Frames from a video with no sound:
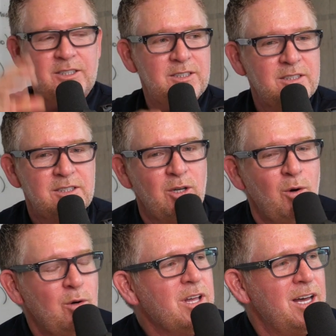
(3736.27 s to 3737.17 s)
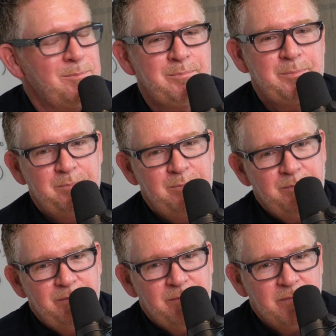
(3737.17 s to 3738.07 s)
Uh, so that so, so that on. if you're
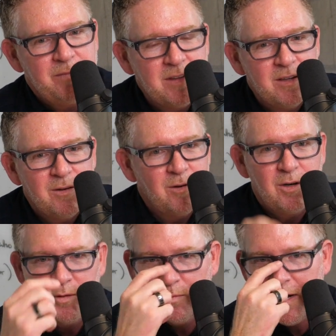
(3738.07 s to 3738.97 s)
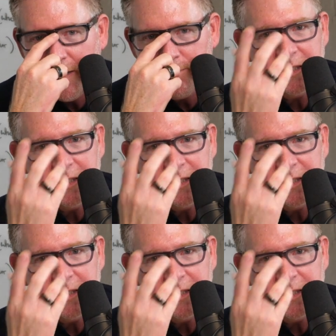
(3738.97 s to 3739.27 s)
relocating to a new area. Right.